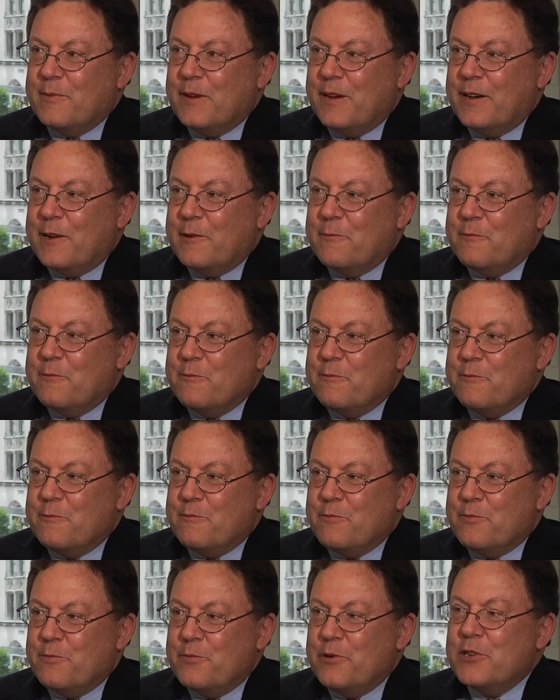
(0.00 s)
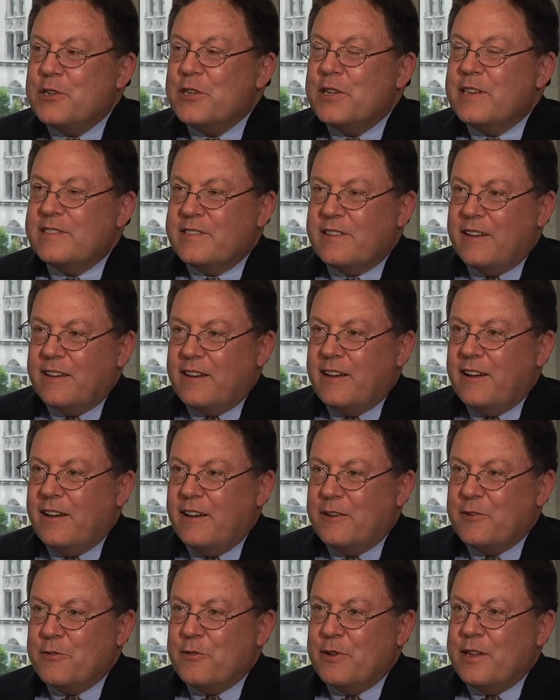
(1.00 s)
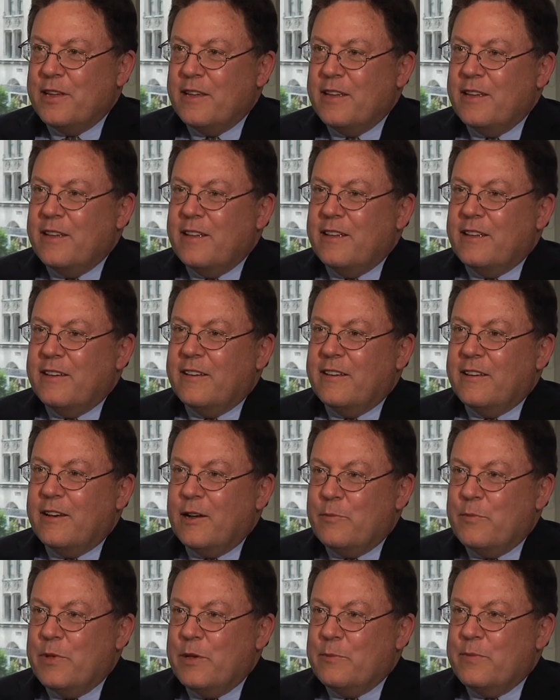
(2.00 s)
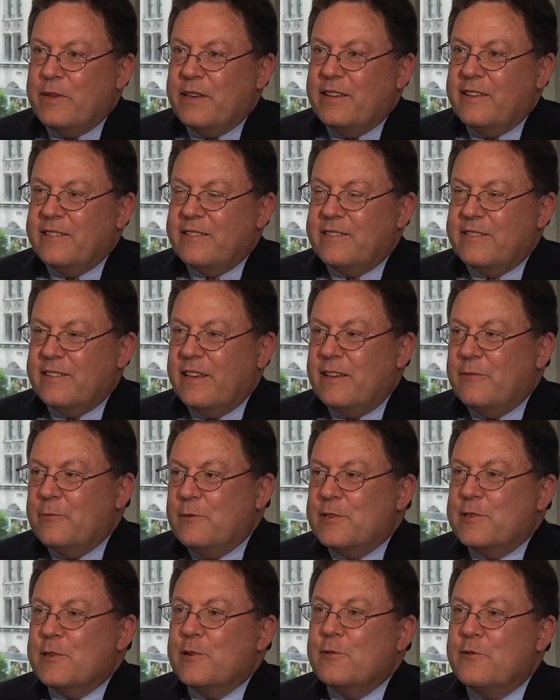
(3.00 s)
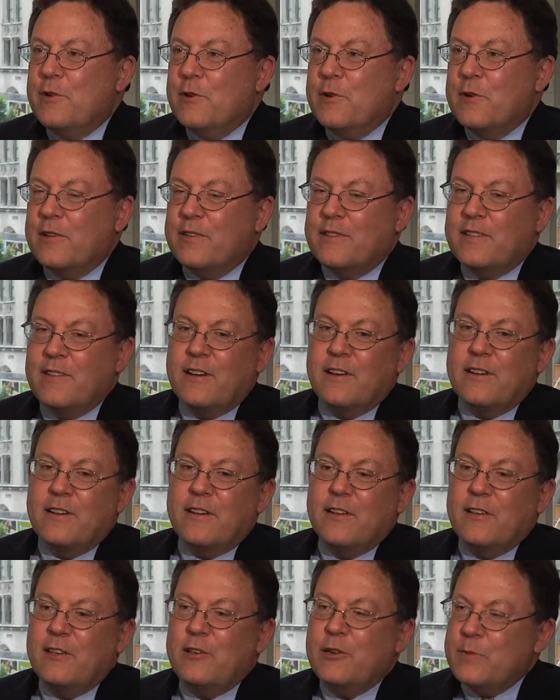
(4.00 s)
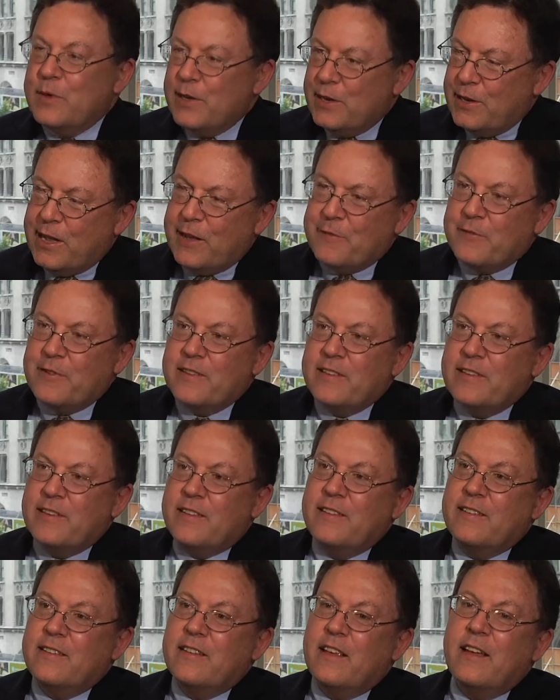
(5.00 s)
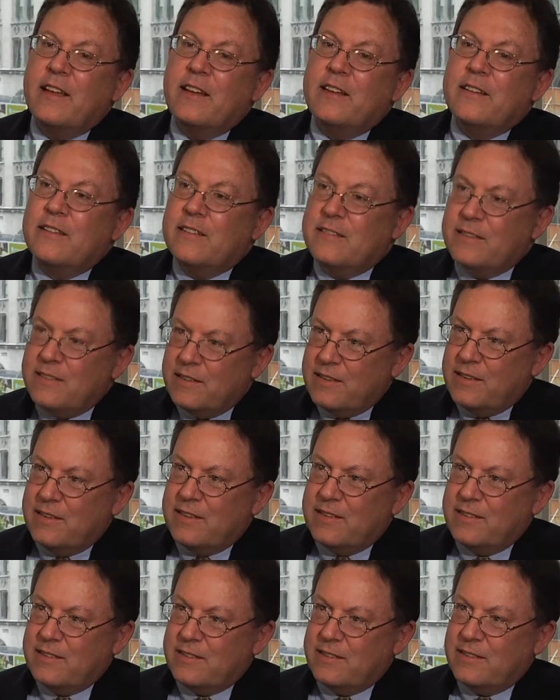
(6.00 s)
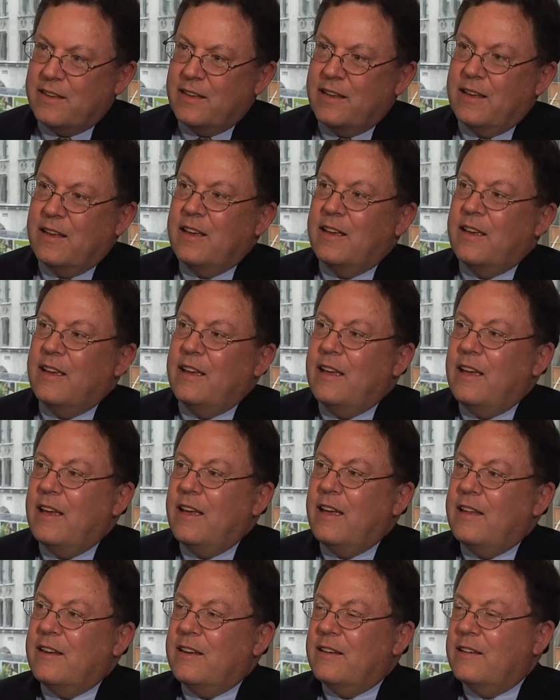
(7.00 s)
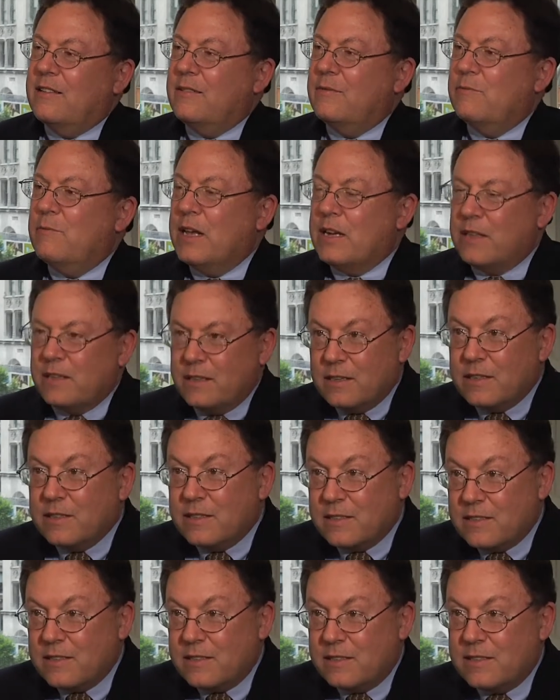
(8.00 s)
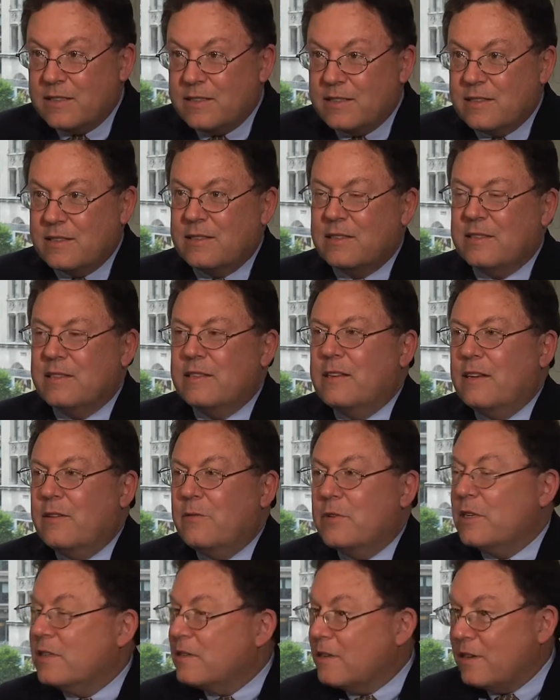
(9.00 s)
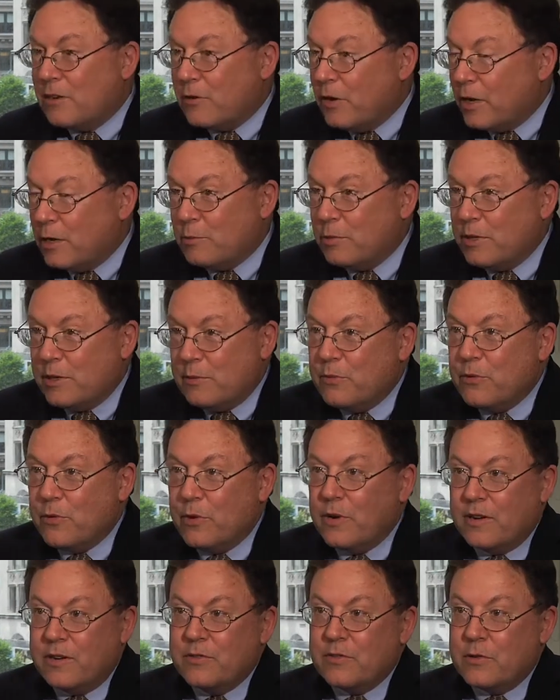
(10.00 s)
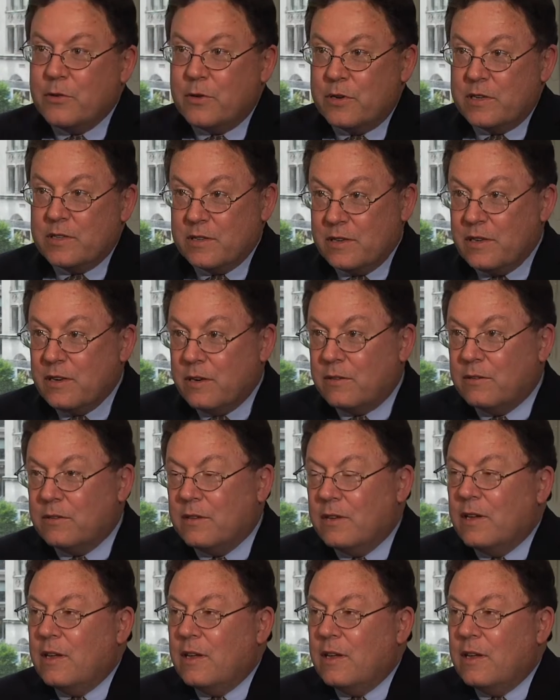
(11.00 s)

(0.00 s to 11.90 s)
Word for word: um, pushing psychiatry a bit because it was so focused on human deficits and disease and mental illnesses which is incredibly important, of course, you know.